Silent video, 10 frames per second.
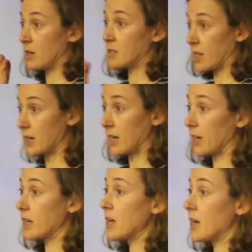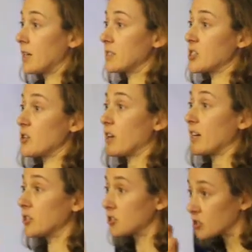cycling so that
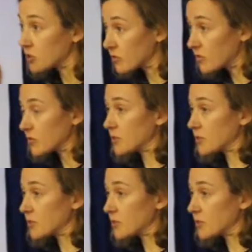I could just sort of,